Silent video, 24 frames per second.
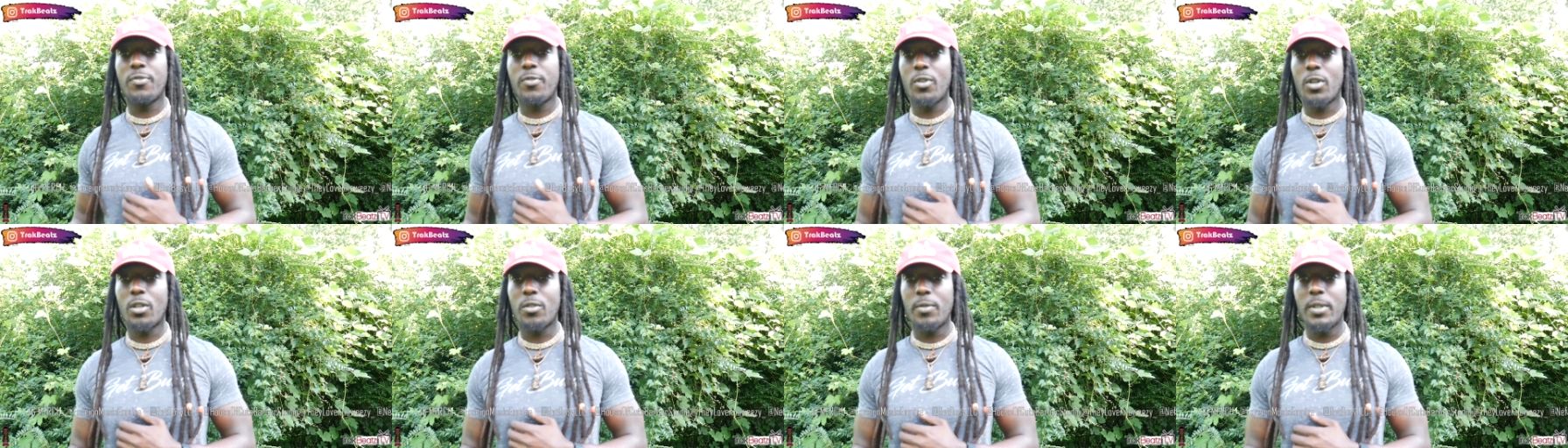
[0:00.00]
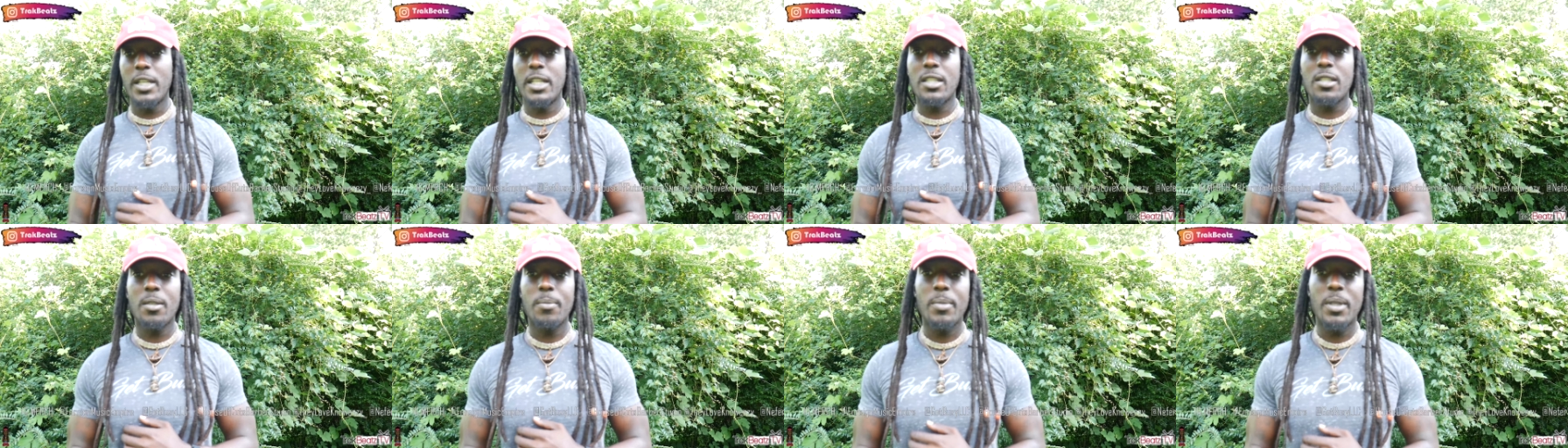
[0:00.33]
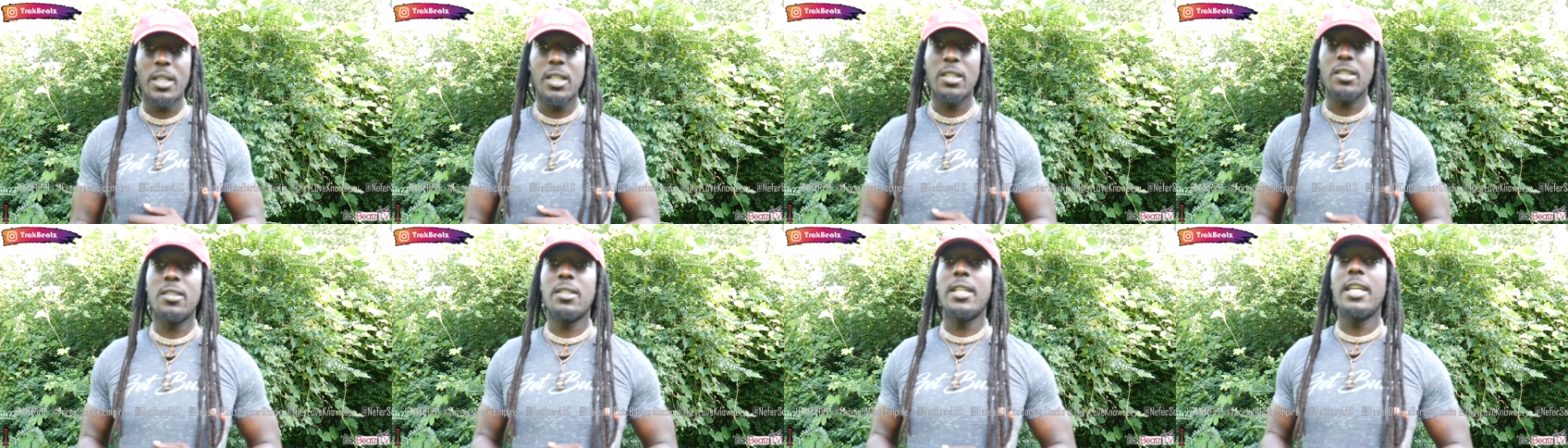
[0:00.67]
for a reason,
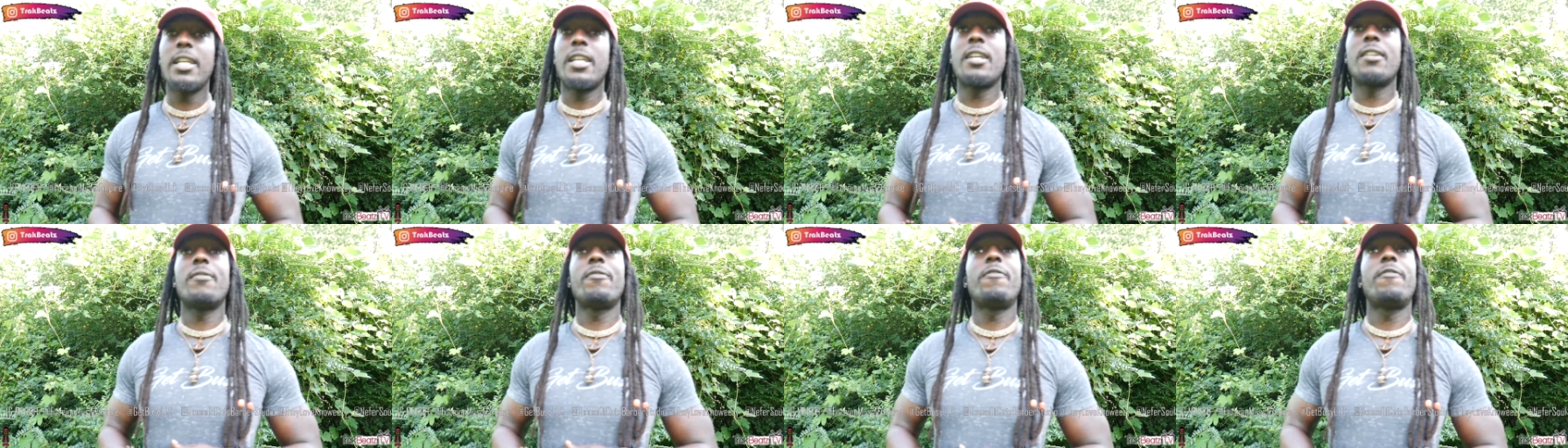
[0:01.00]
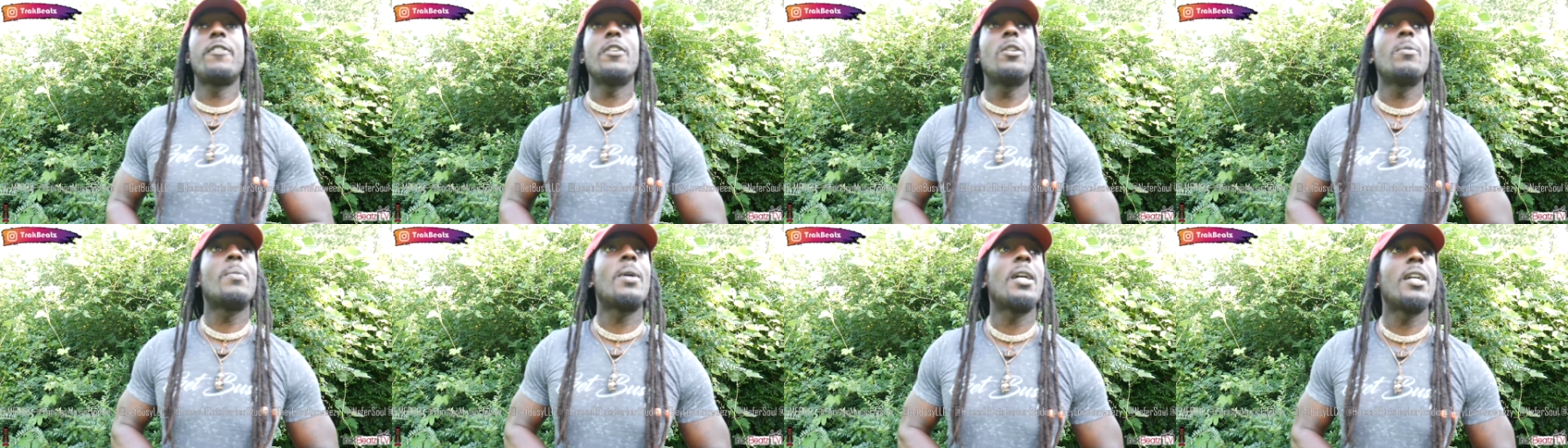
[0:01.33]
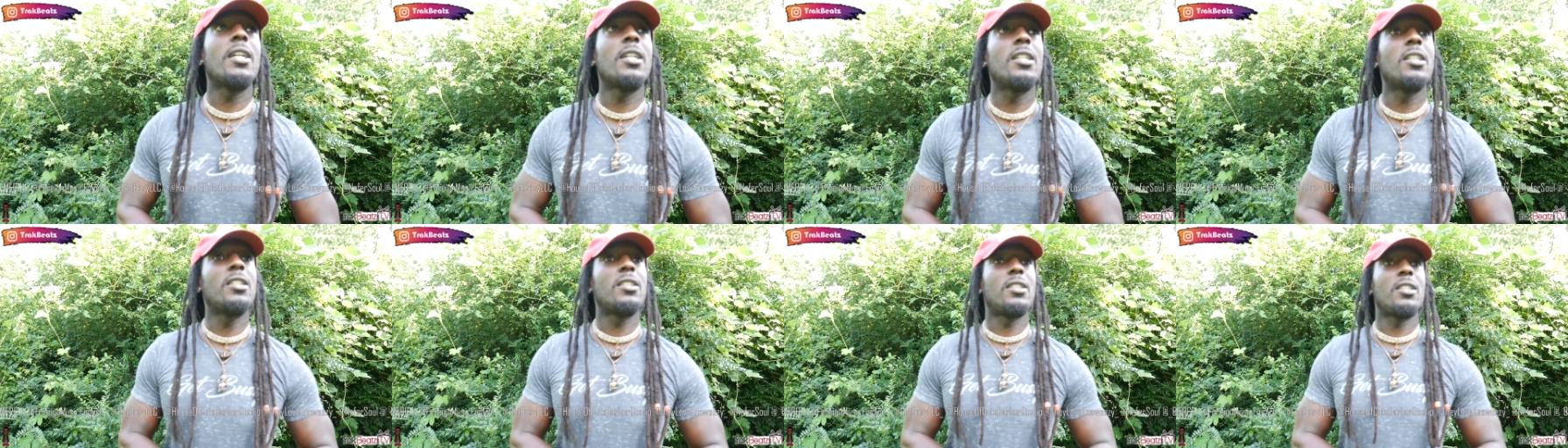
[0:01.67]
because they can feel my
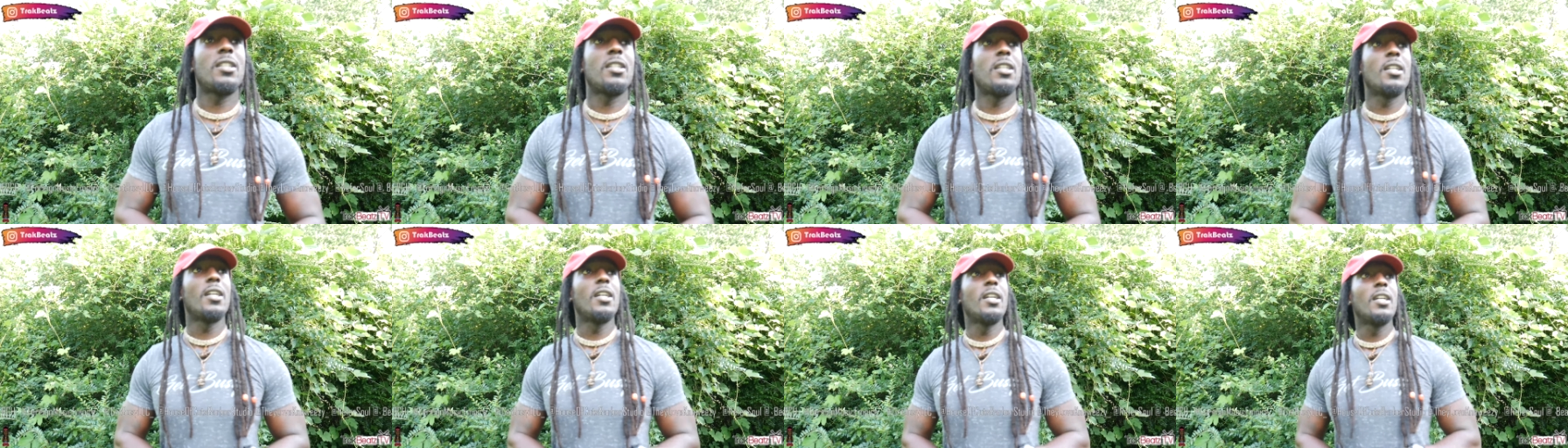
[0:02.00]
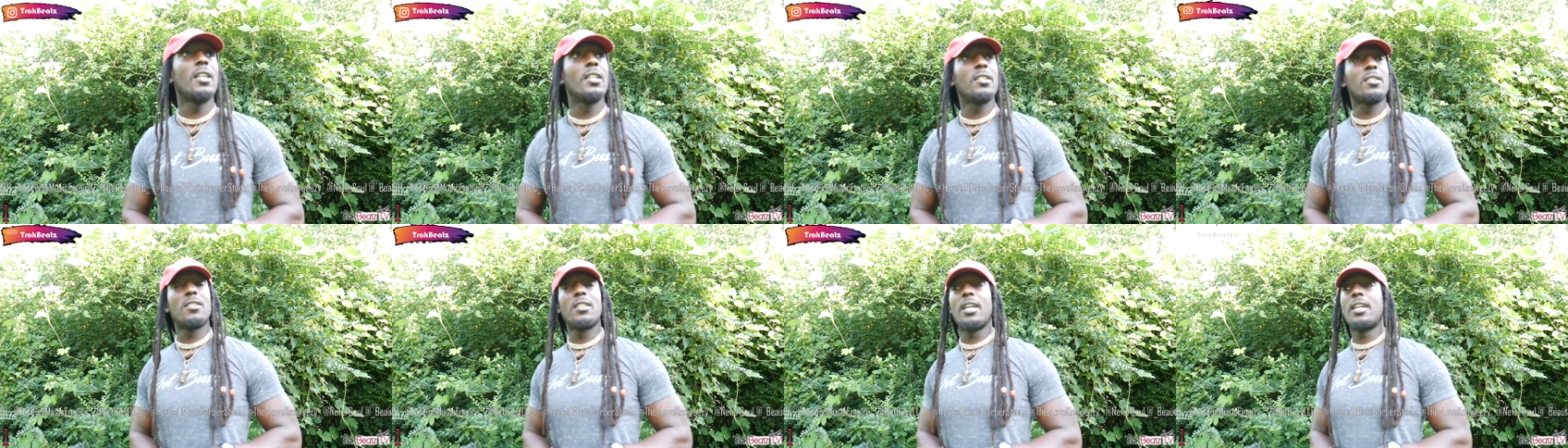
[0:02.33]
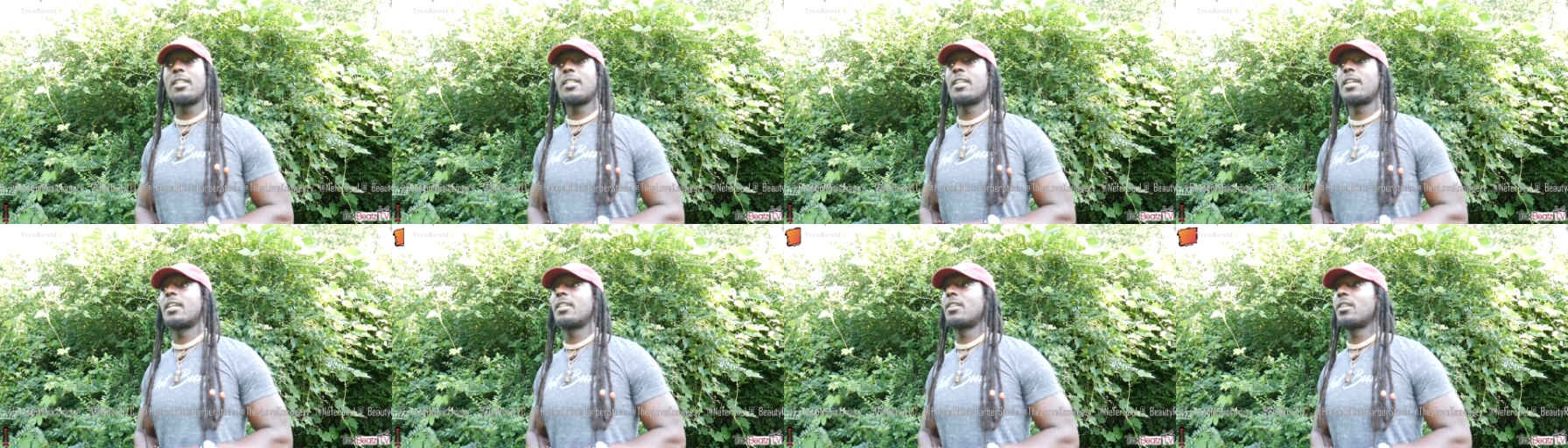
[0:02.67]
energy. It's
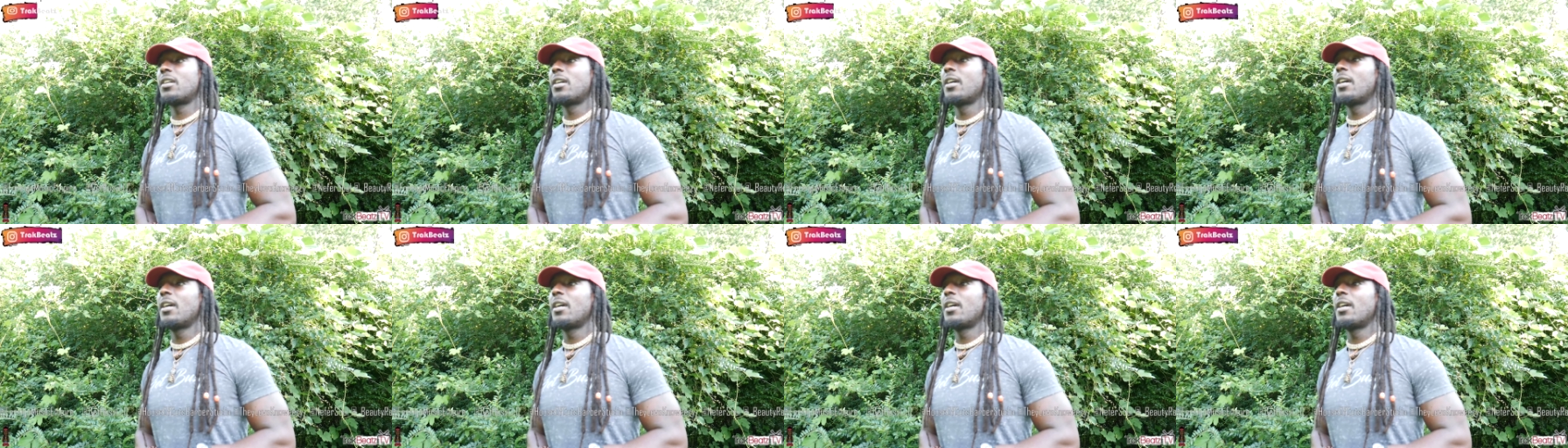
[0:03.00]
not that